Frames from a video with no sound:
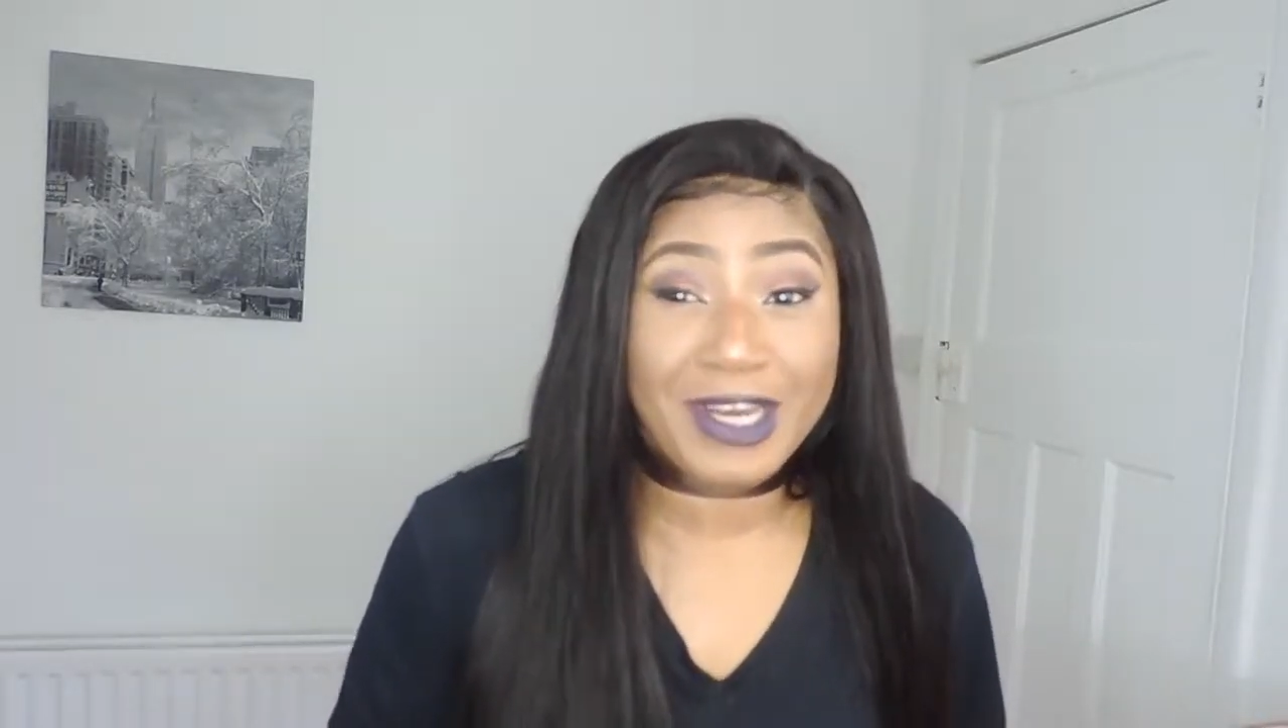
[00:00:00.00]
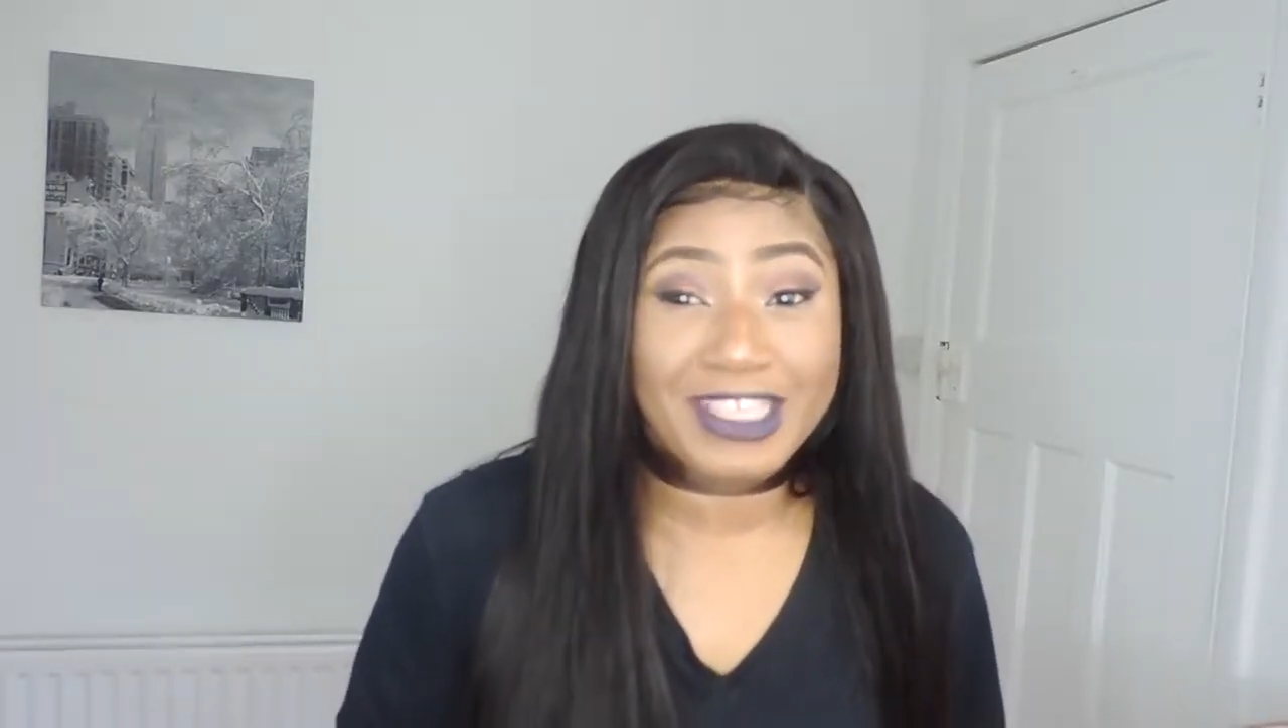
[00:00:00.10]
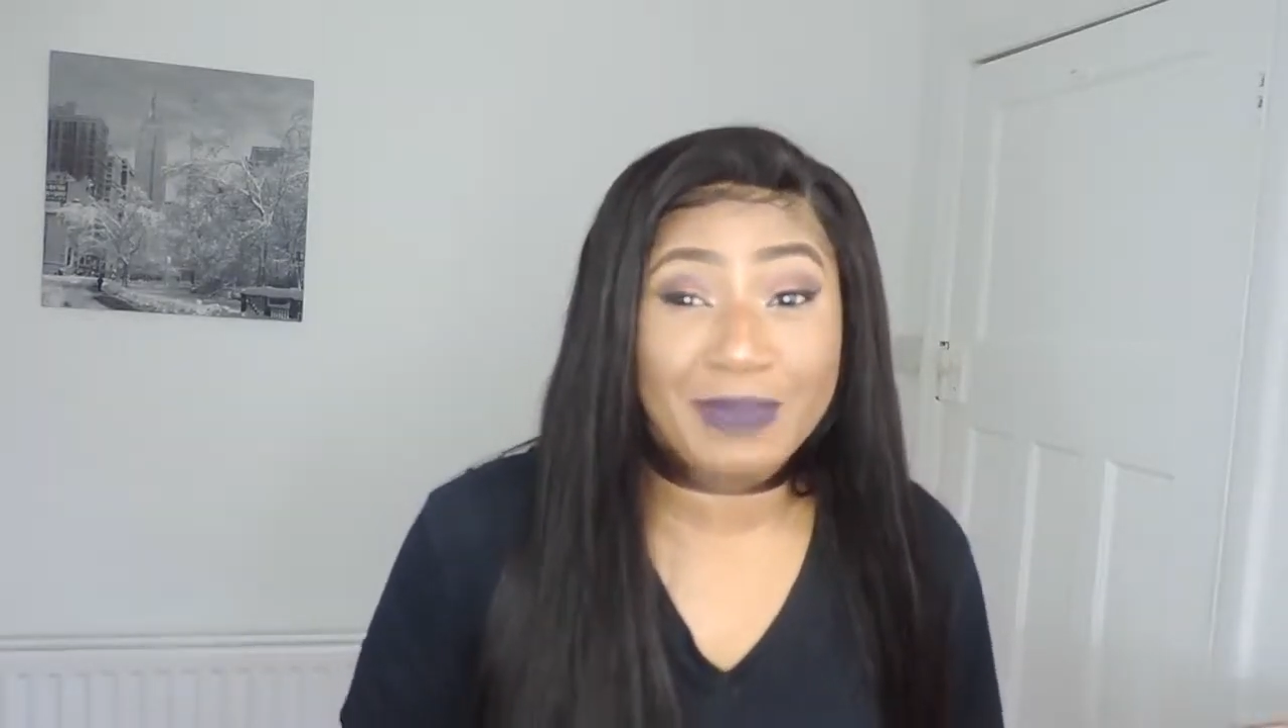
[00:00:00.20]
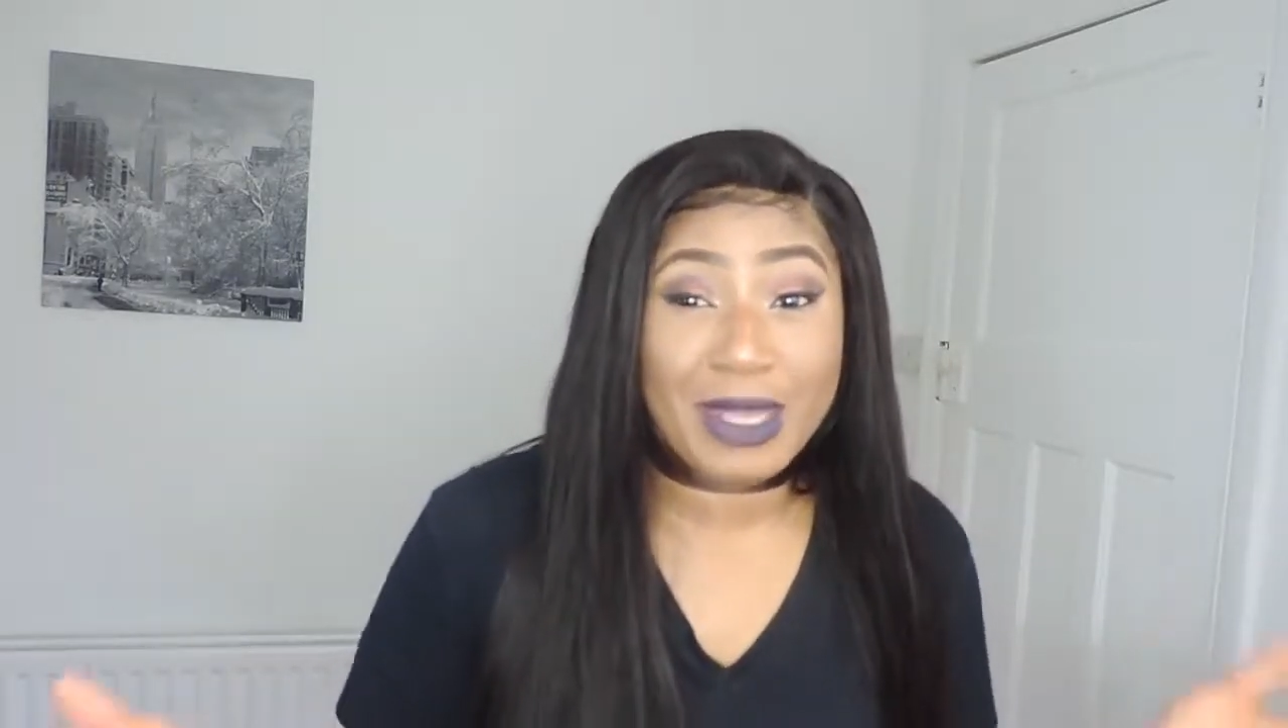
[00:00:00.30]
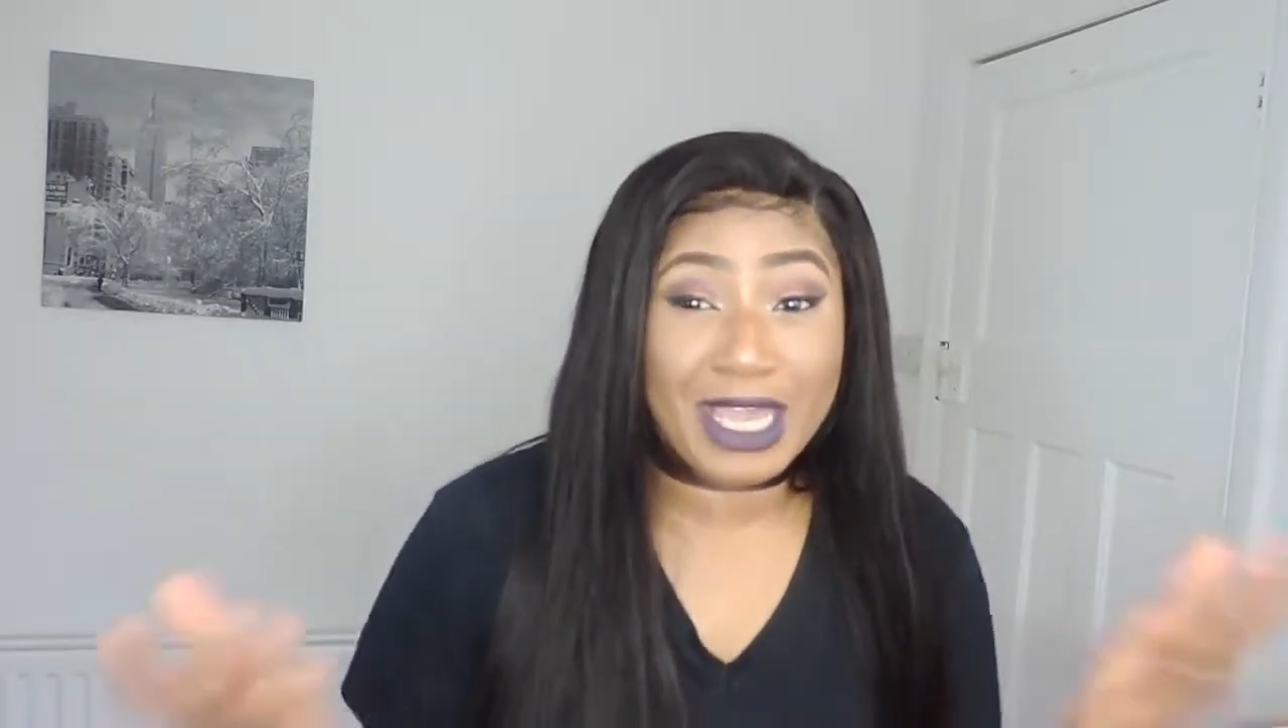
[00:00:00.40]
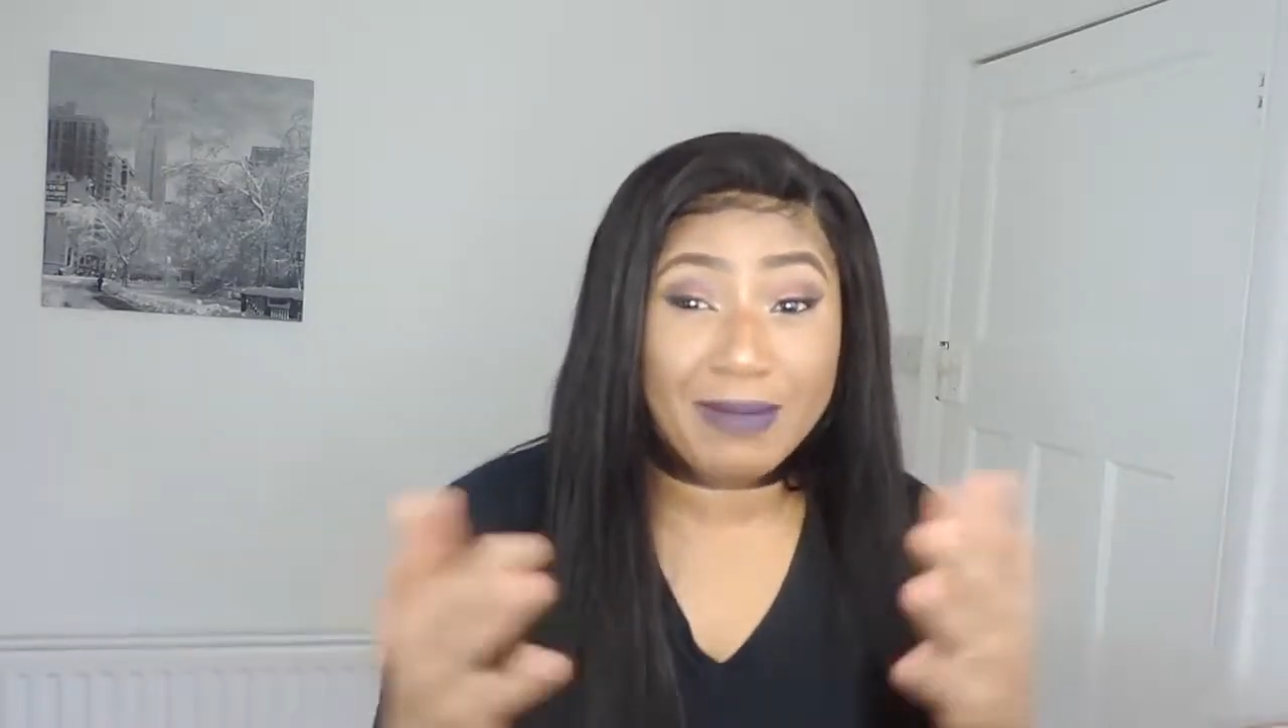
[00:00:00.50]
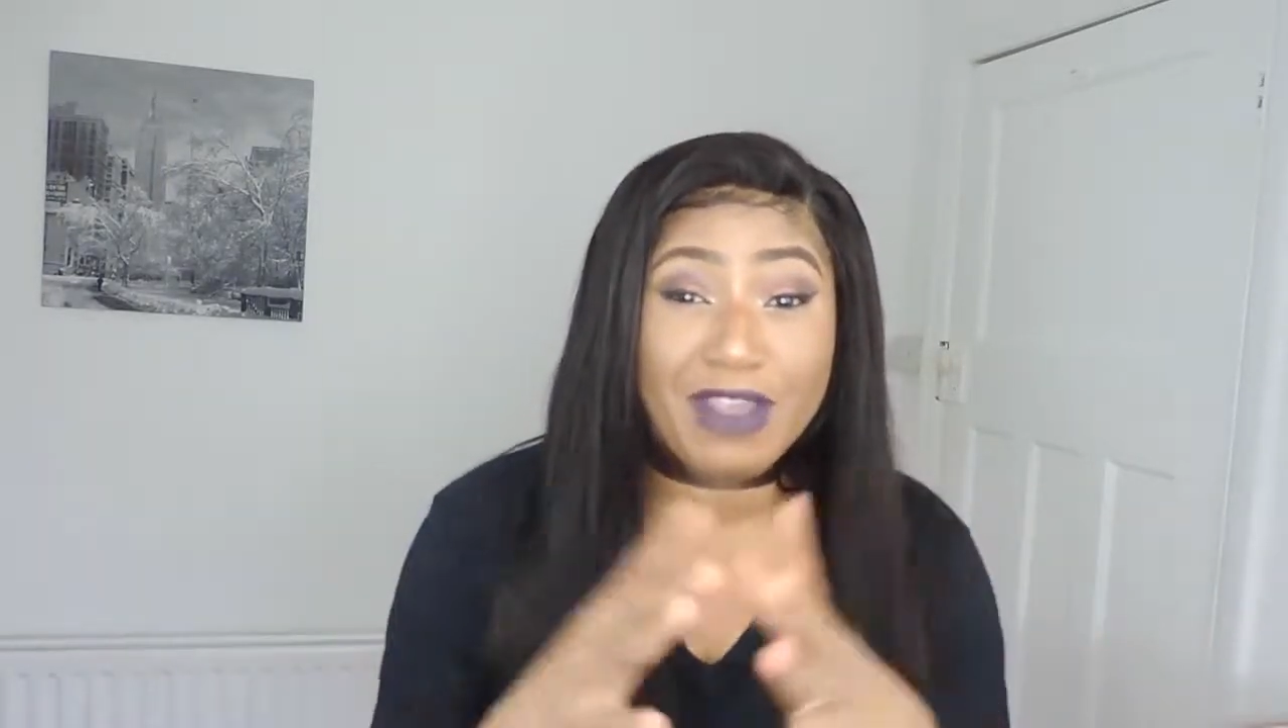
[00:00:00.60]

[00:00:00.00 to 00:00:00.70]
when I speak